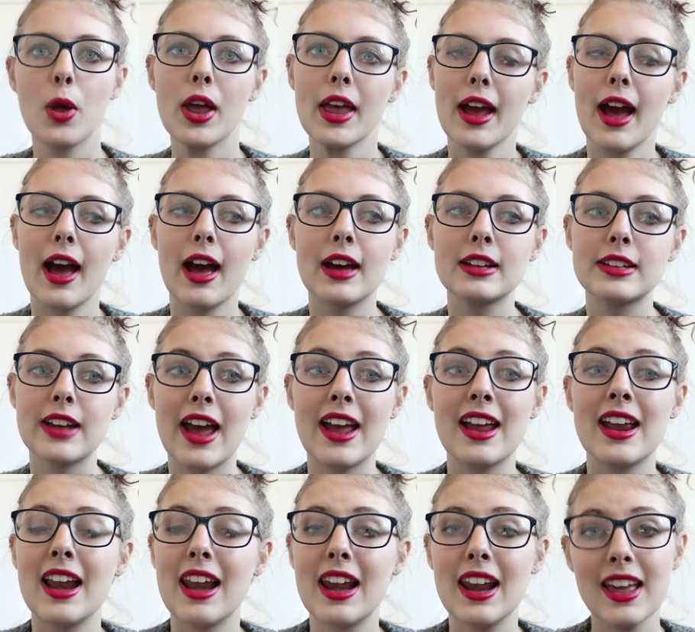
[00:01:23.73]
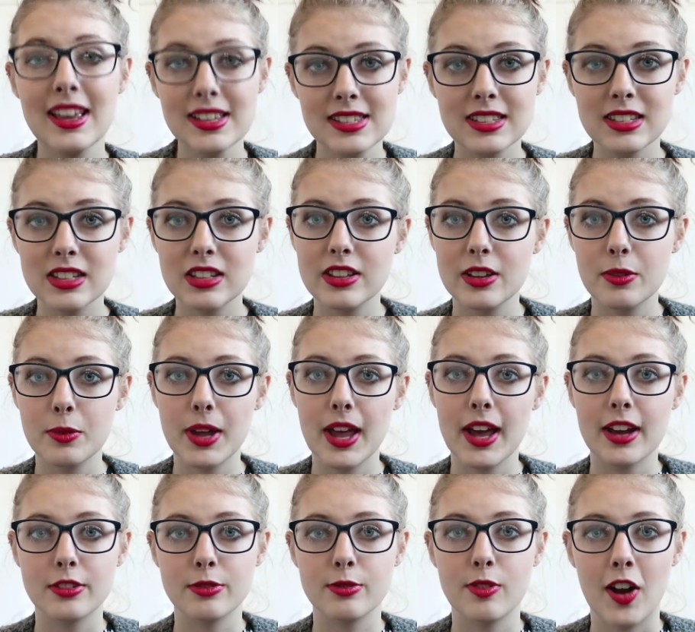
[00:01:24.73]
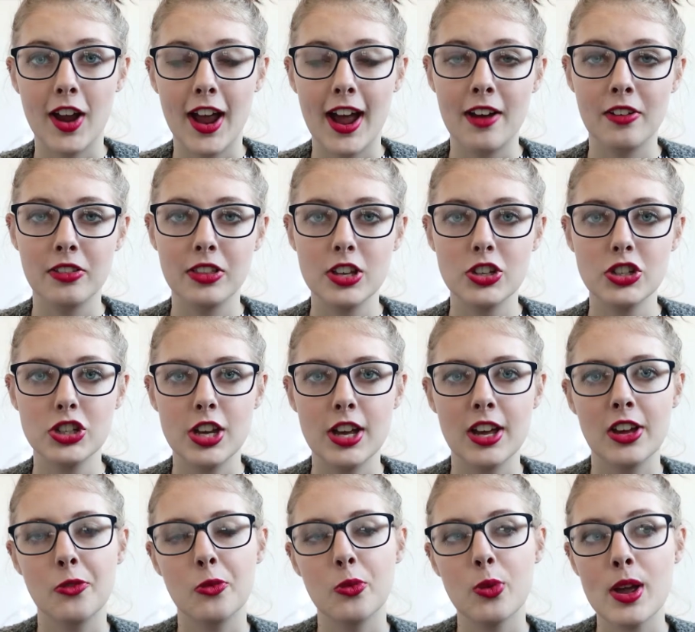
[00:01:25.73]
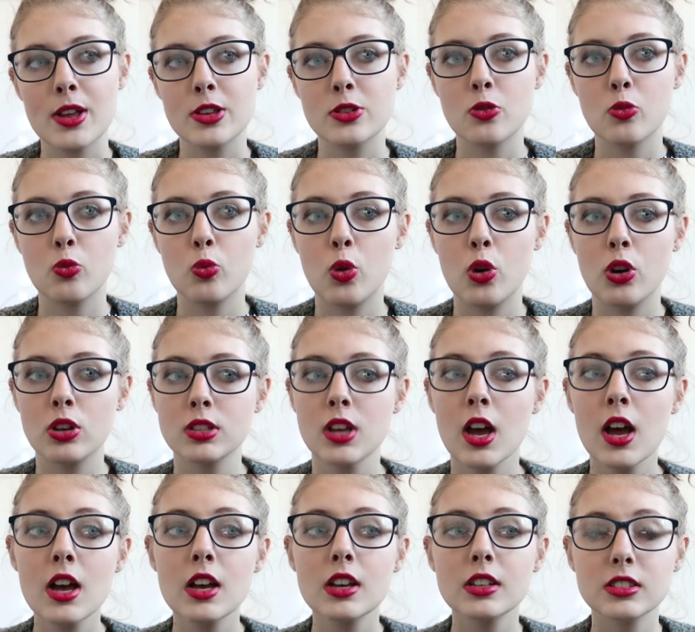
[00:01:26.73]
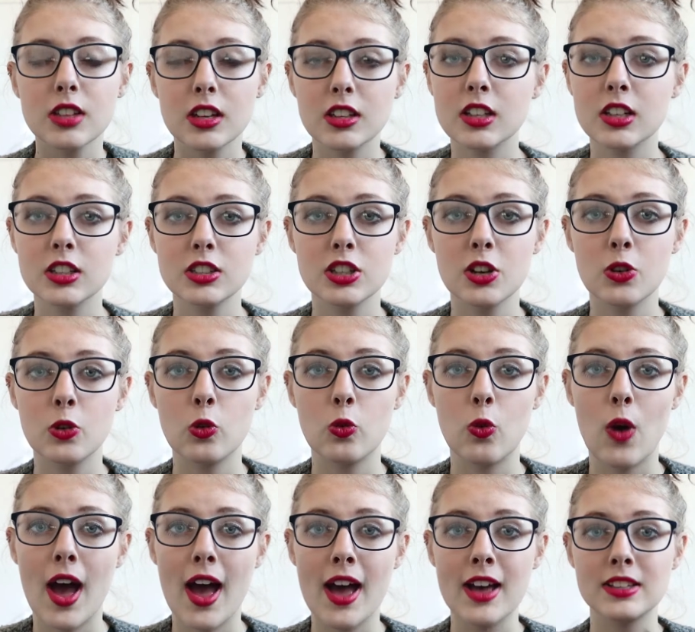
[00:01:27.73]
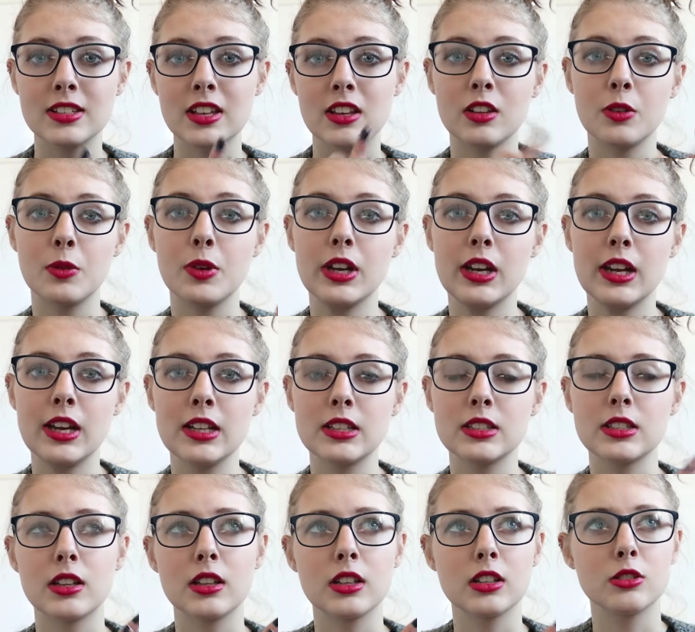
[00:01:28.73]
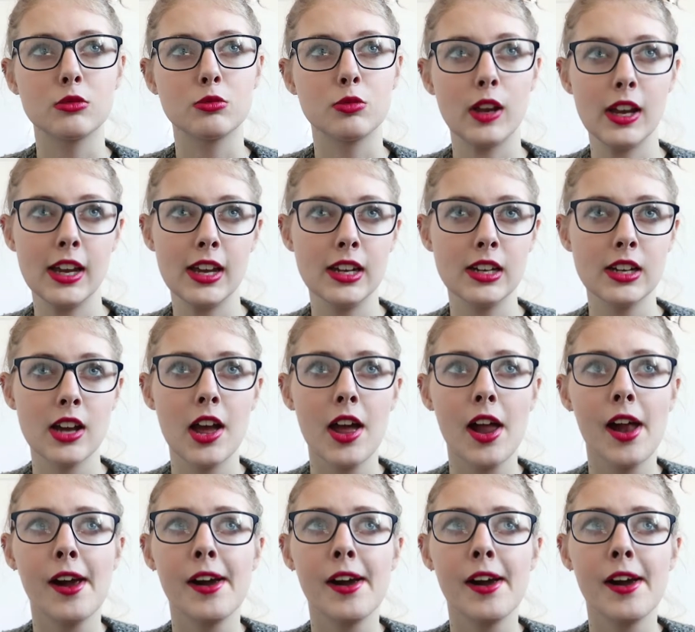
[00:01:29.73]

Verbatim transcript: We had a list that we had to write out this year, which was something to wear, something we need, something to read,